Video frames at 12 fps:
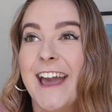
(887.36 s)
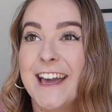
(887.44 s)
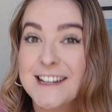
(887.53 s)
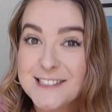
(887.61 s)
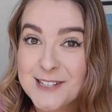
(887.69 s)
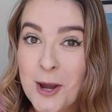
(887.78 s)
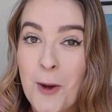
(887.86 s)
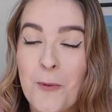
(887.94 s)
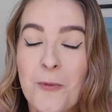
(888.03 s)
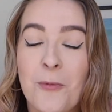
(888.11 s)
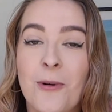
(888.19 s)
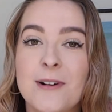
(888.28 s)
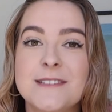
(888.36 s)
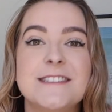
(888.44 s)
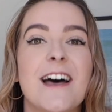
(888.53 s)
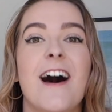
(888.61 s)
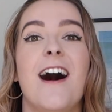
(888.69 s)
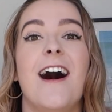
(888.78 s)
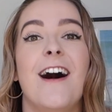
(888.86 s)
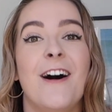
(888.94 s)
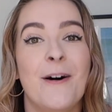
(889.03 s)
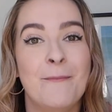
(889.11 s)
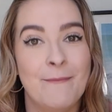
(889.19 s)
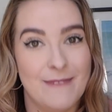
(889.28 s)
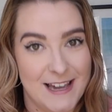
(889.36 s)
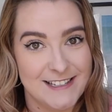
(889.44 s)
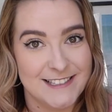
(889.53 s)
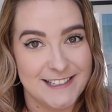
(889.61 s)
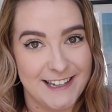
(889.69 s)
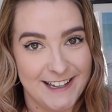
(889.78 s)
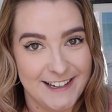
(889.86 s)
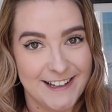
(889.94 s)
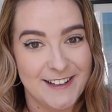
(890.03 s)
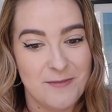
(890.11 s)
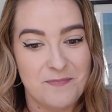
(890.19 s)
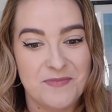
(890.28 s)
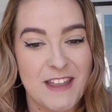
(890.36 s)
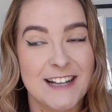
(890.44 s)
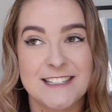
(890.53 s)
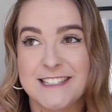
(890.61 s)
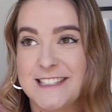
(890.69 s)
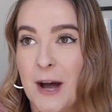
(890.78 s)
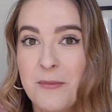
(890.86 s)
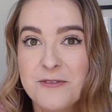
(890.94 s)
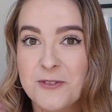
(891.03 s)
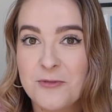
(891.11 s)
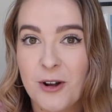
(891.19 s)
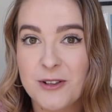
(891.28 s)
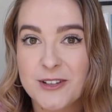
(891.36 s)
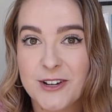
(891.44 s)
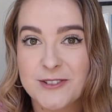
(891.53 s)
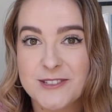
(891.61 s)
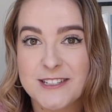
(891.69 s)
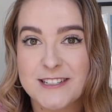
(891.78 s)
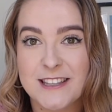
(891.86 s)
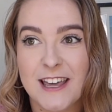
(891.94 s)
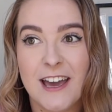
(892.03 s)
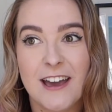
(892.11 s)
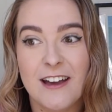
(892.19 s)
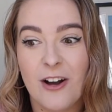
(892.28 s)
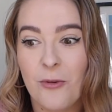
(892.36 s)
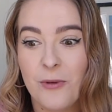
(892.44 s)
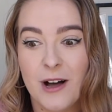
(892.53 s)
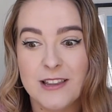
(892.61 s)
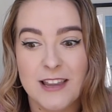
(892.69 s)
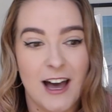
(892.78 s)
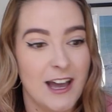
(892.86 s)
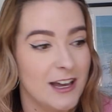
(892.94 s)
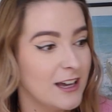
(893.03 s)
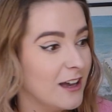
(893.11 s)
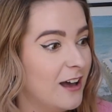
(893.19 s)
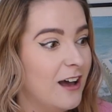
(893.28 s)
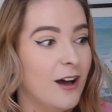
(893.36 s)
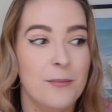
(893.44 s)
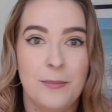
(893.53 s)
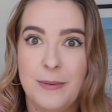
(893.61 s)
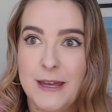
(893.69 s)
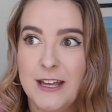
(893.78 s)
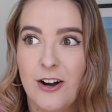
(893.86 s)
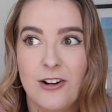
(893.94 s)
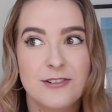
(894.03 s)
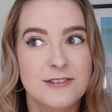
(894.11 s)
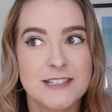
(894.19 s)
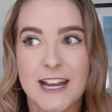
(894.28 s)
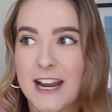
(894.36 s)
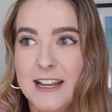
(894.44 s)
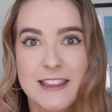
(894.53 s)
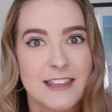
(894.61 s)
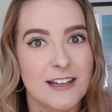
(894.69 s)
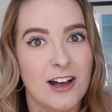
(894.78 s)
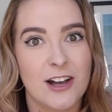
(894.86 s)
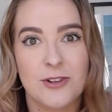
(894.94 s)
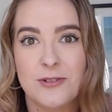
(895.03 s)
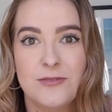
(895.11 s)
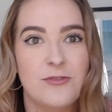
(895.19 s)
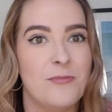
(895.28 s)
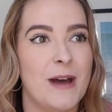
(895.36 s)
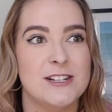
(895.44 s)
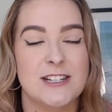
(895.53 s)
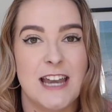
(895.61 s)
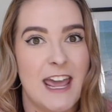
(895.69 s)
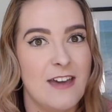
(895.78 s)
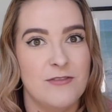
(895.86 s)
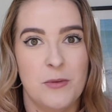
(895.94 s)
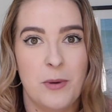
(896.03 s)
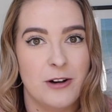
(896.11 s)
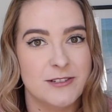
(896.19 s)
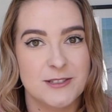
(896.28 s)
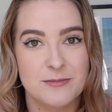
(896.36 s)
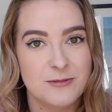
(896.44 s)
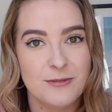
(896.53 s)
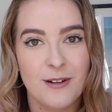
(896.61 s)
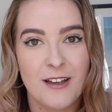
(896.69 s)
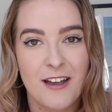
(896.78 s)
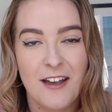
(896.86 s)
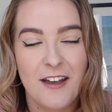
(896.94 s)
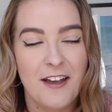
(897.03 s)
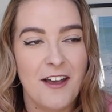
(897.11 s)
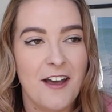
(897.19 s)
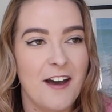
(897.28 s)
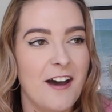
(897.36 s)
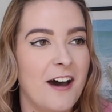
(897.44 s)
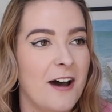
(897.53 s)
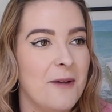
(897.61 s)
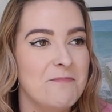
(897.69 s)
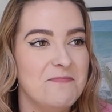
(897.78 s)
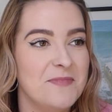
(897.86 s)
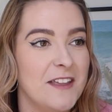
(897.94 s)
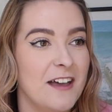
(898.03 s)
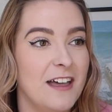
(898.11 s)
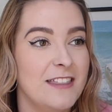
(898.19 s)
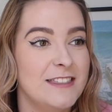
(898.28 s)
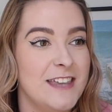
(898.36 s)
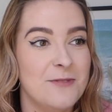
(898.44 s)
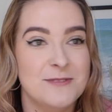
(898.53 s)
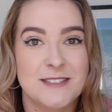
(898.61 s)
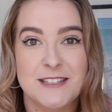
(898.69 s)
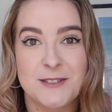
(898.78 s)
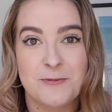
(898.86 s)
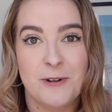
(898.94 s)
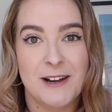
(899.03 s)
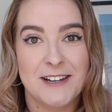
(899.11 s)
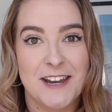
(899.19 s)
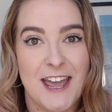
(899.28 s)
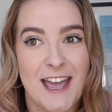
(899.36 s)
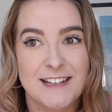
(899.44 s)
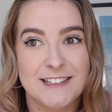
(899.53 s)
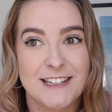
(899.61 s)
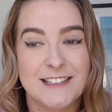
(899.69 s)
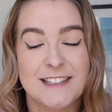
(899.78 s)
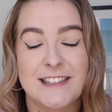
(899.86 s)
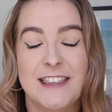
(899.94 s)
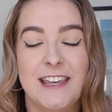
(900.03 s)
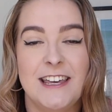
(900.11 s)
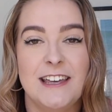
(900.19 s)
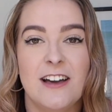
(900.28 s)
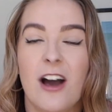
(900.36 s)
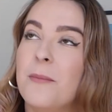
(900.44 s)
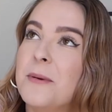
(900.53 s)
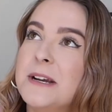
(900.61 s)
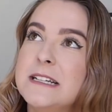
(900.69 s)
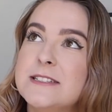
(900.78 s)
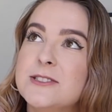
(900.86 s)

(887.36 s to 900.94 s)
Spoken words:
It was amazing. Some of the roller coasters there were like beyond anything I could have imagined ever possible. There was this one, and I'm pretty